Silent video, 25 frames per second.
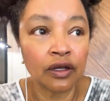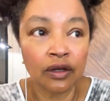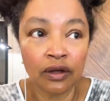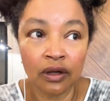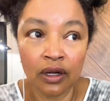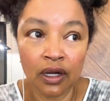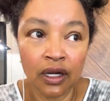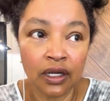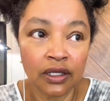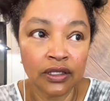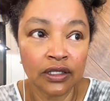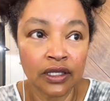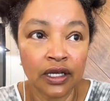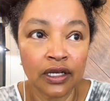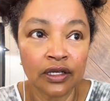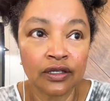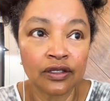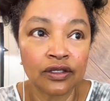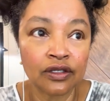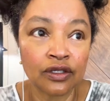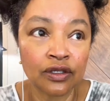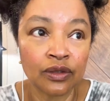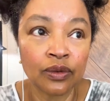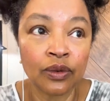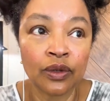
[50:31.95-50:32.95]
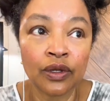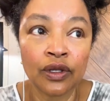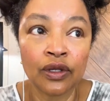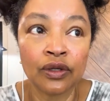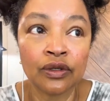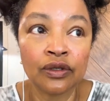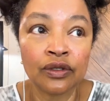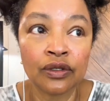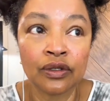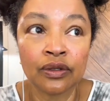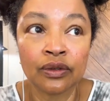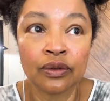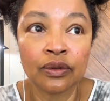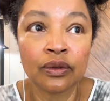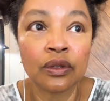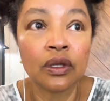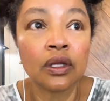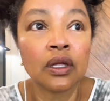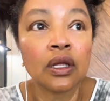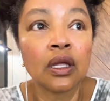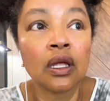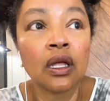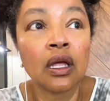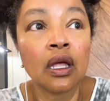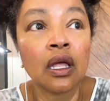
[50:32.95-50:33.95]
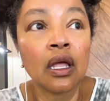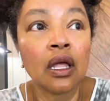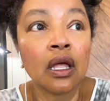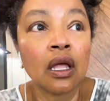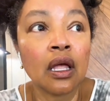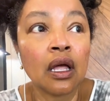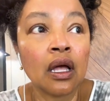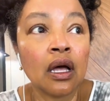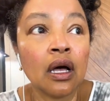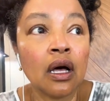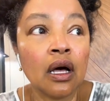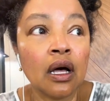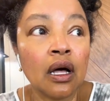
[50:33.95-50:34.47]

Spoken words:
link all your context to what you do.